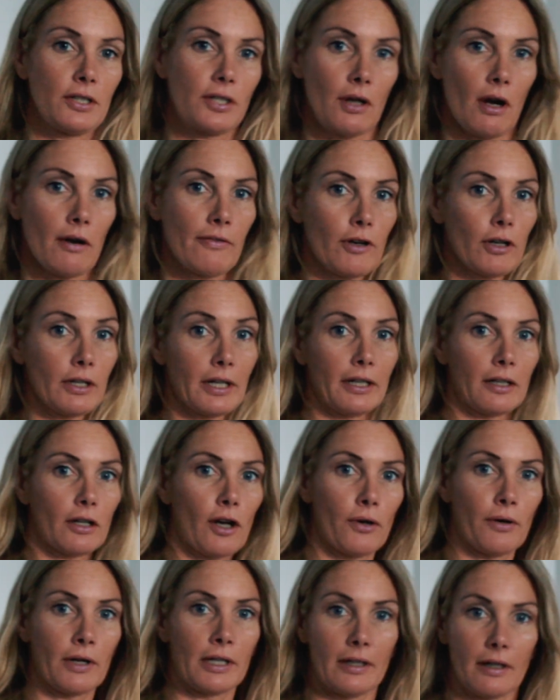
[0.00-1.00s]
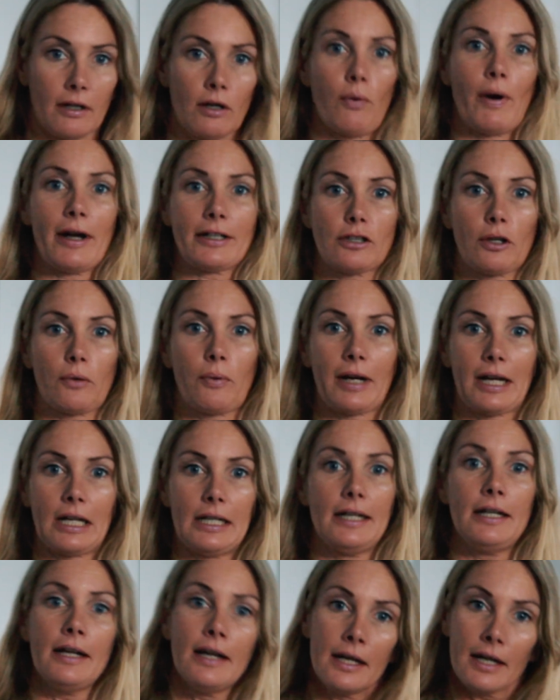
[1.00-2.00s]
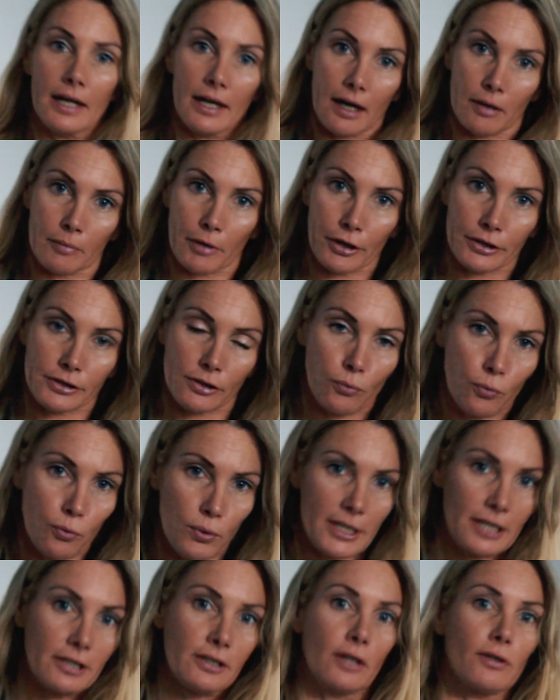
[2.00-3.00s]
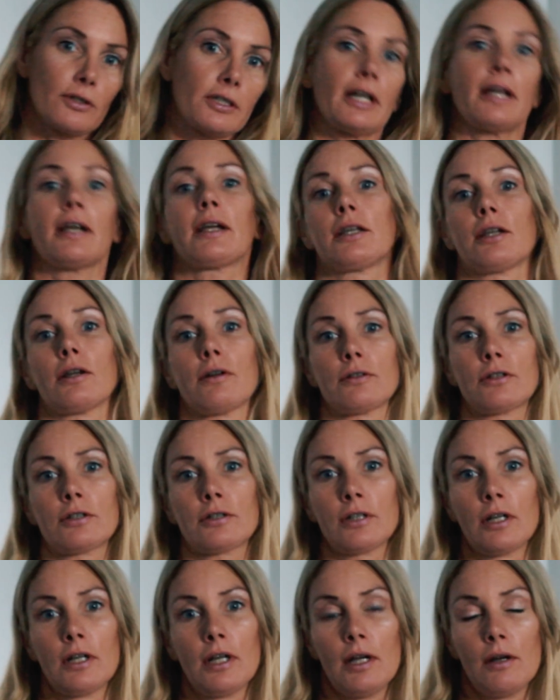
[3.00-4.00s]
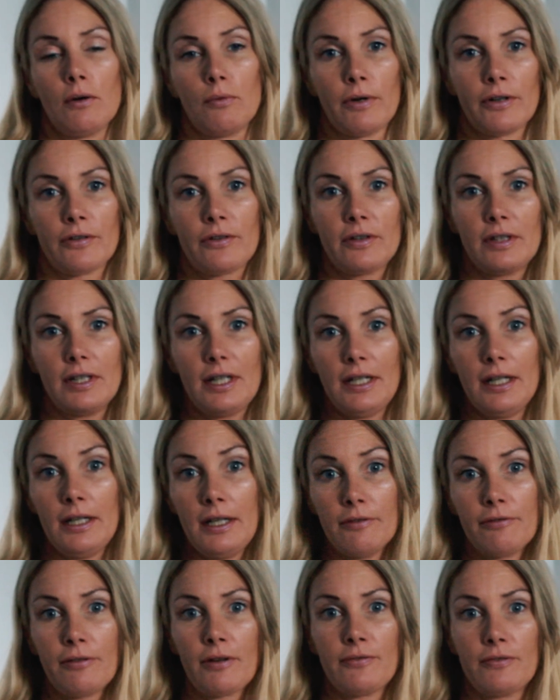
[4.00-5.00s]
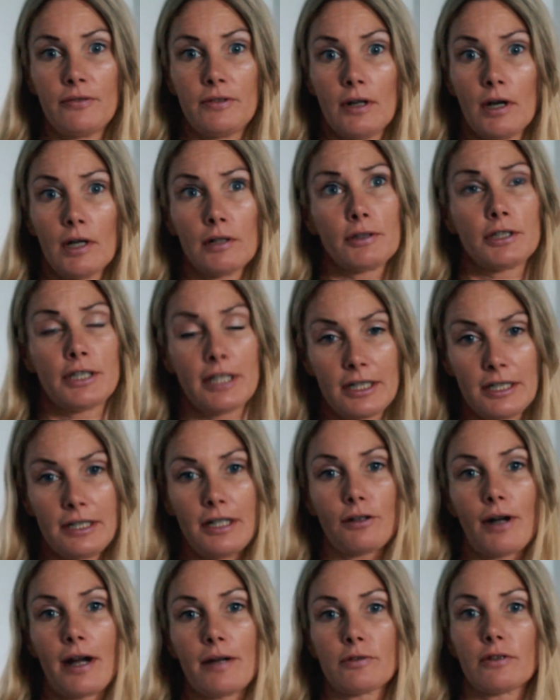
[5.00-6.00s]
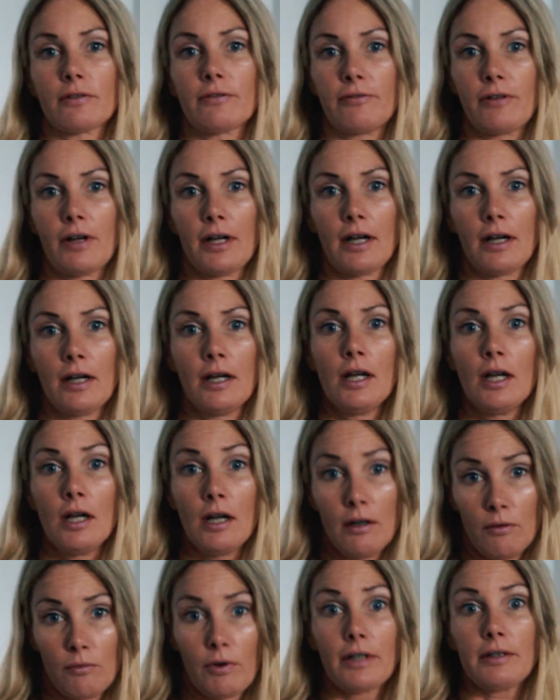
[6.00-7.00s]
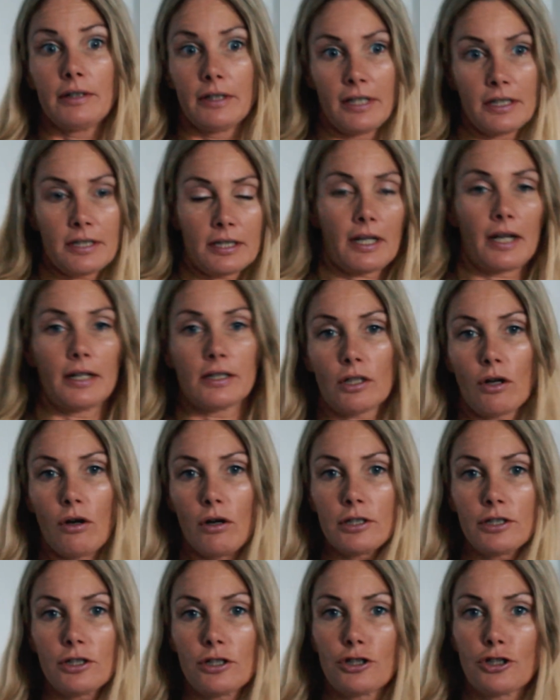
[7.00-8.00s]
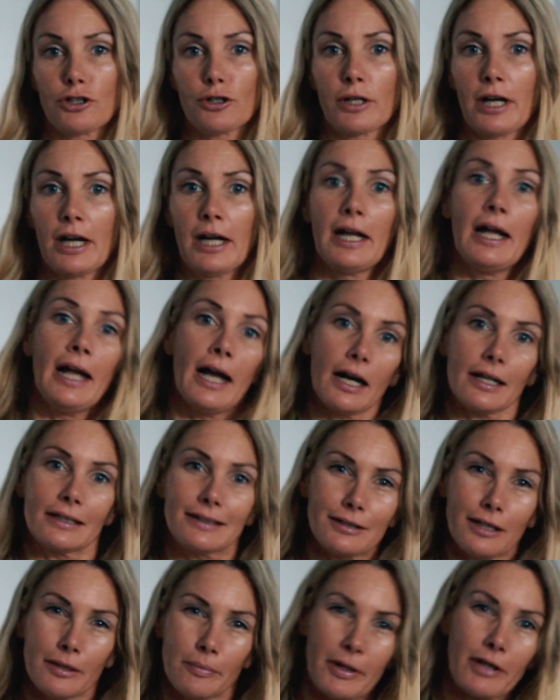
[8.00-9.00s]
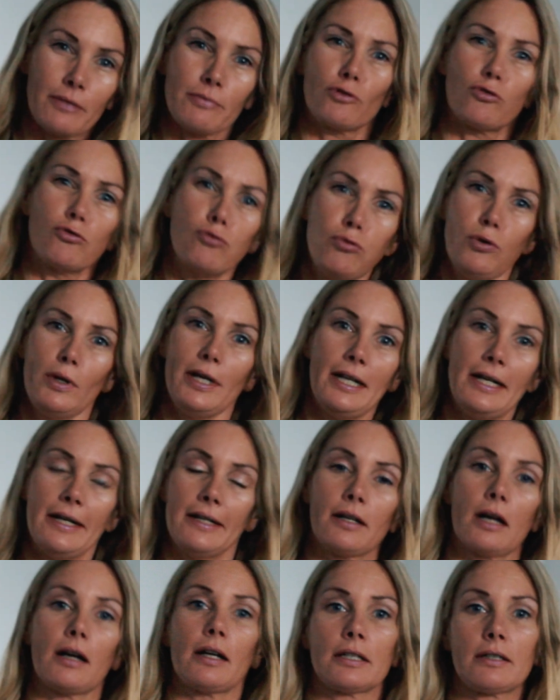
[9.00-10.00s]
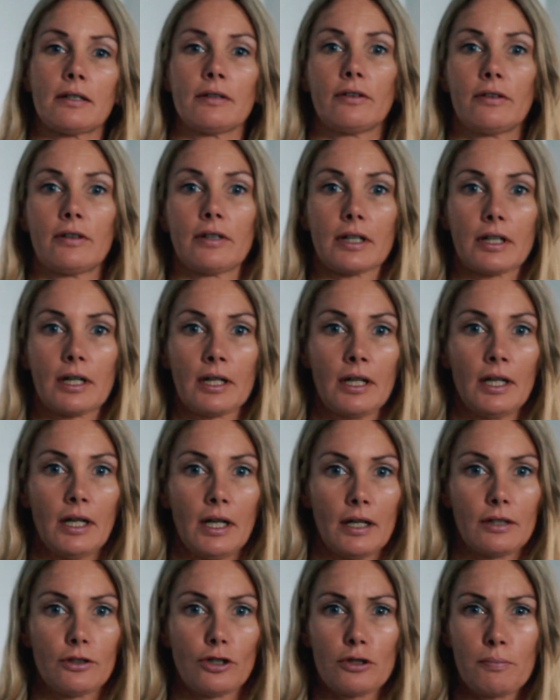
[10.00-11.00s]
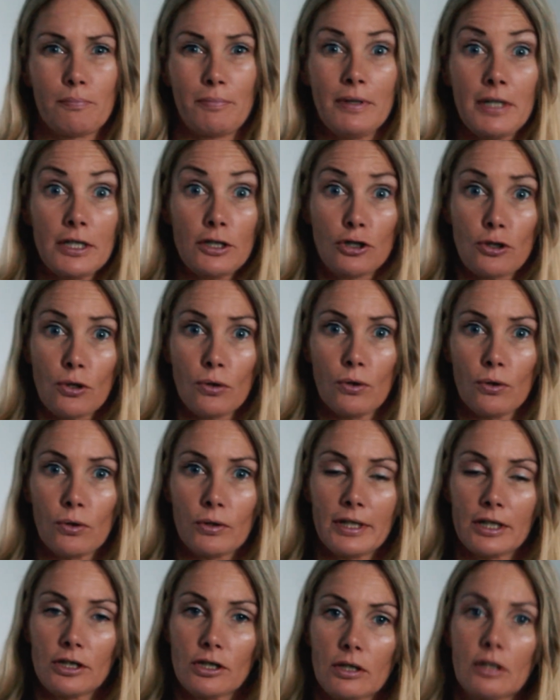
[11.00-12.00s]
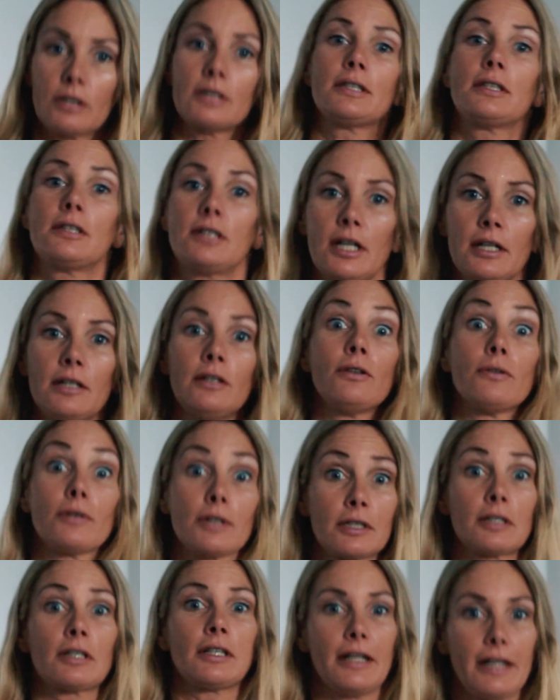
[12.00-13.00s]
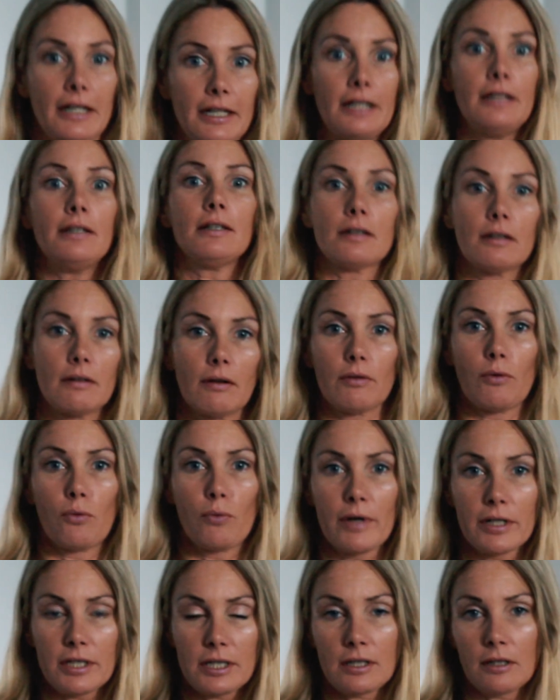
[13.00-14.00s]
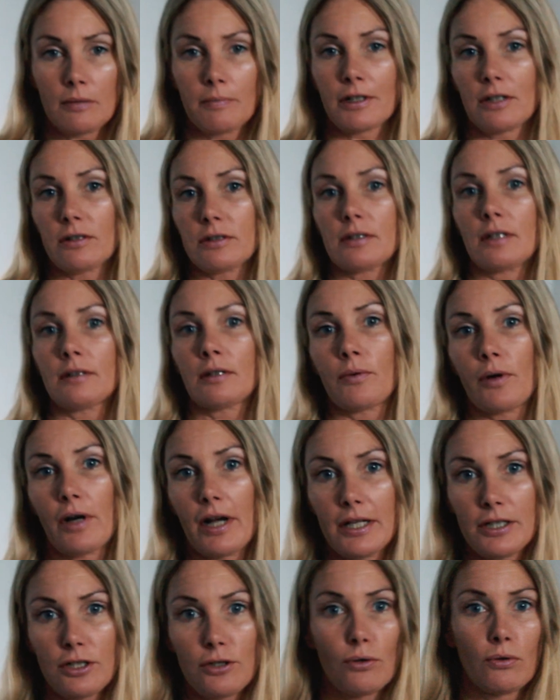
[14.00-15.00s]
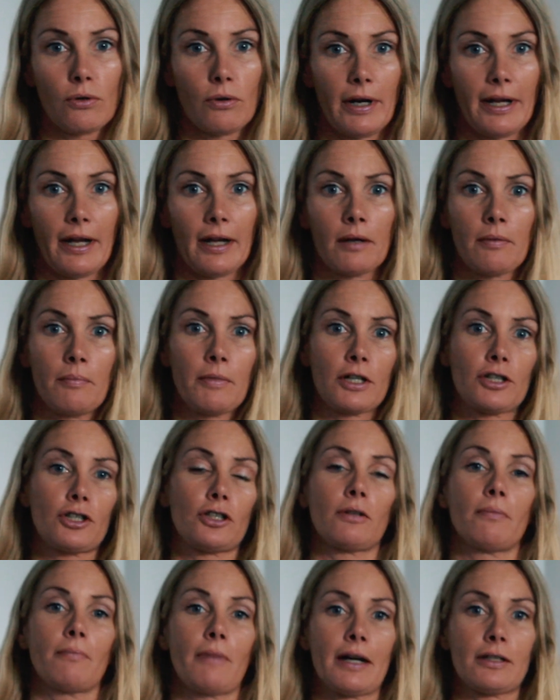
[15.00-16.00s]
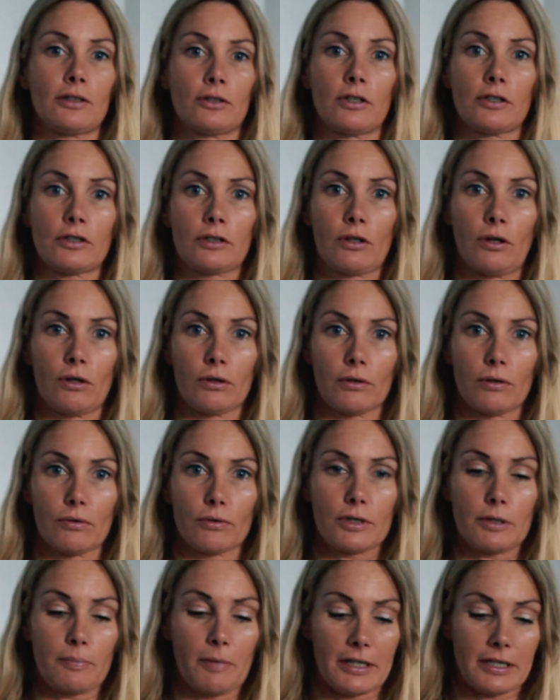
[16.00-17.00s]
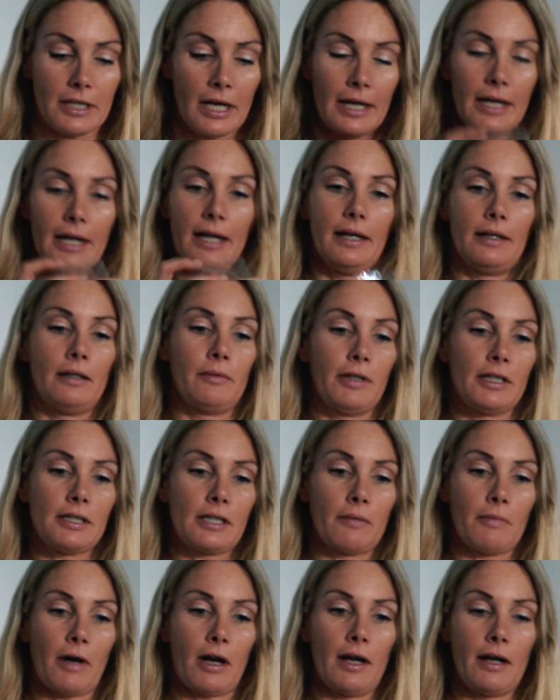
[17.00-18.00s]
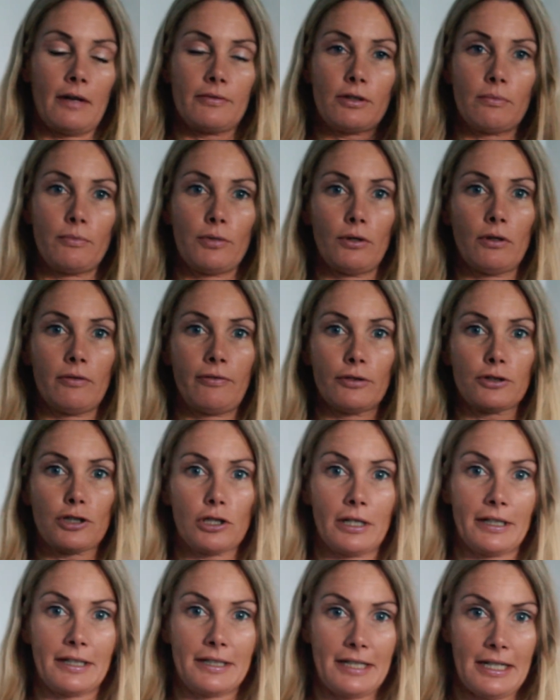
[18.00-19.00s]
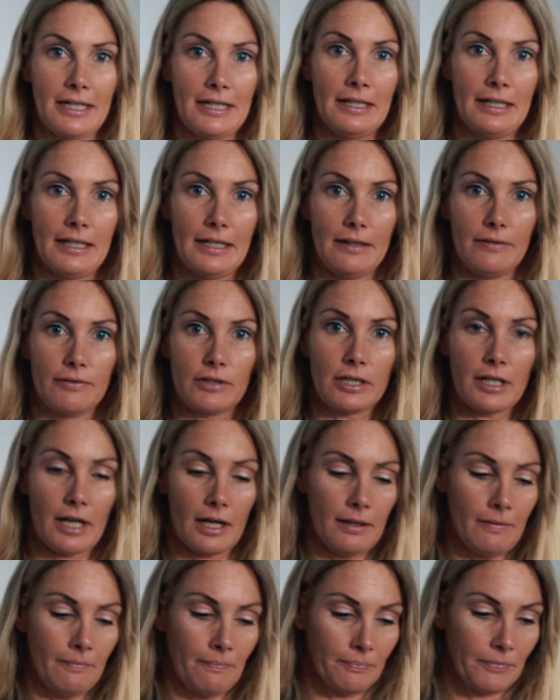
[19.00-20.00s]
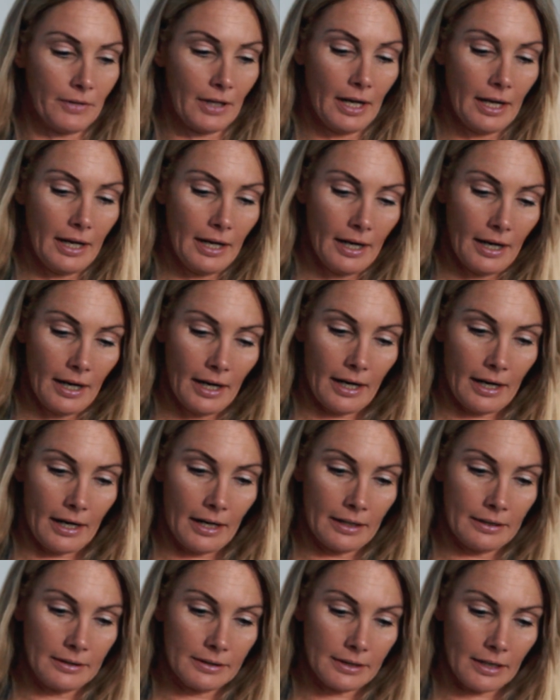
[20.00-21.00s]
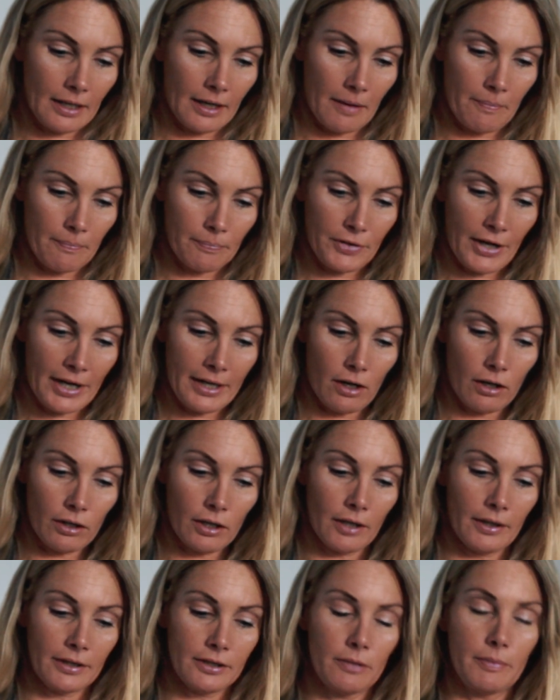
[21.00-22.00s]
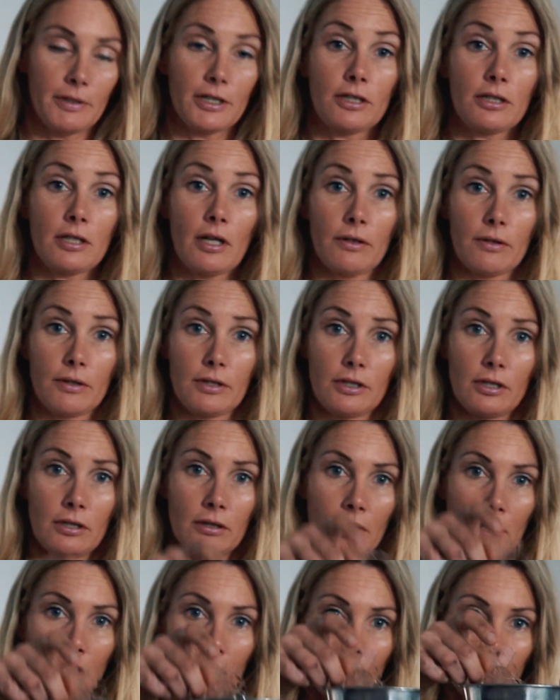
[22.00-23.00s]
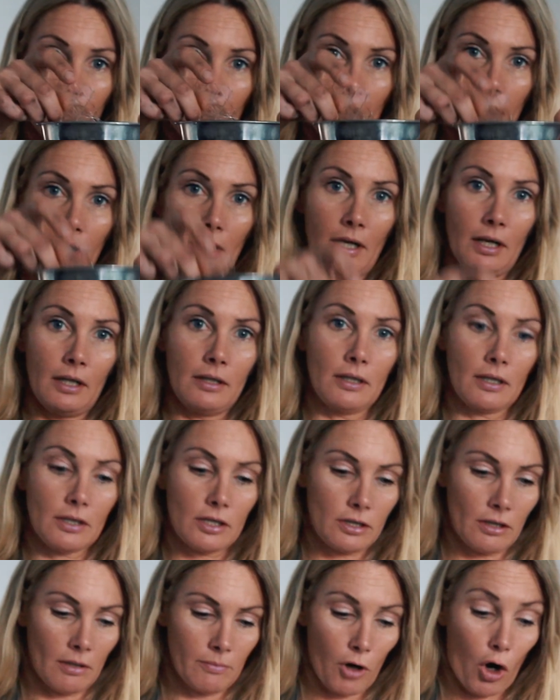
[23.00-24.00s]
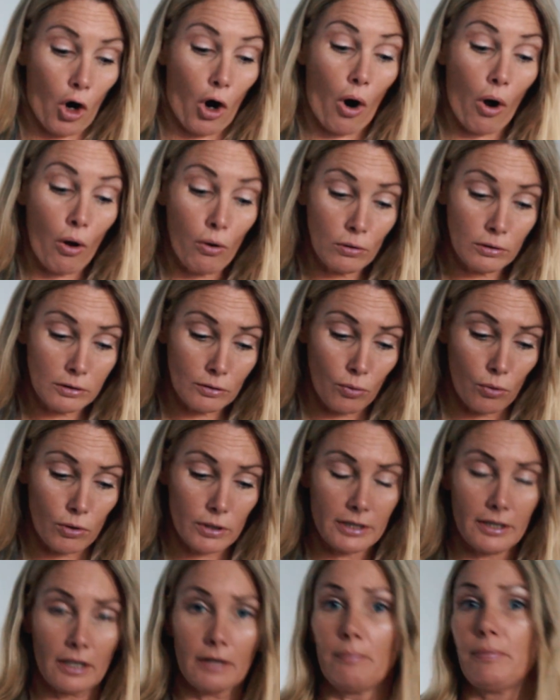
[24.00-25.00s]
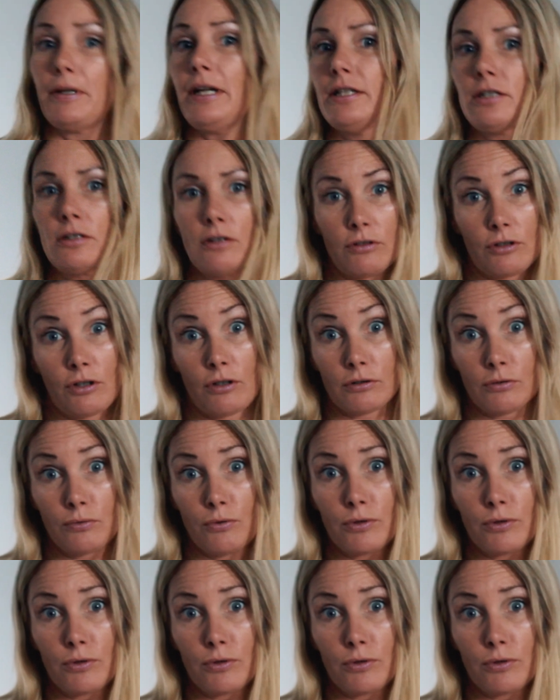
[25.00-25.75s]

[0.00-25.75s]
so I've got to get going there quite quickly. I'm going to whisk those egg yolks with the 60 grams of, in this case, caster sugar, until it becomes really nice and thick. And just be sure that you continuously whisk, because otherwise your egg mixture might just curdle or split. In the meantime, I have some beautiful gelatine leaves here, and they are going to be soaked in some cold water, please not hot